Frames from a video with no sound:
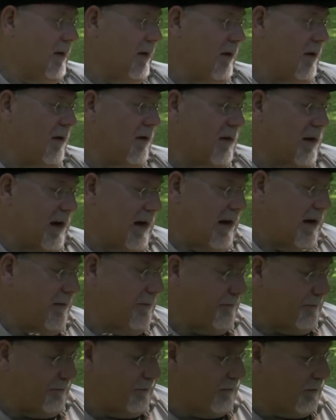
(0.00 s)
Okay,
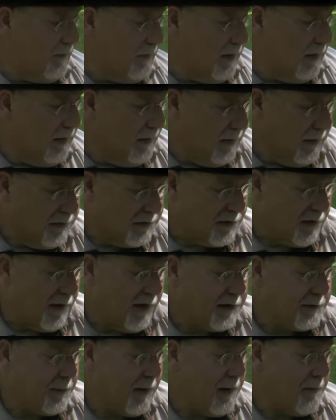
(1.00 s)
so
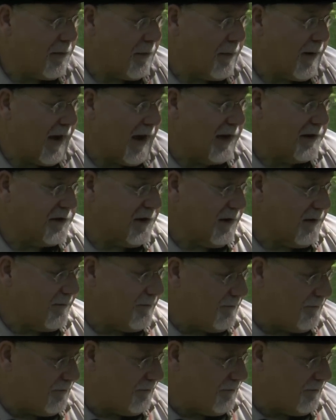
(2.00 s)
that's paper patching.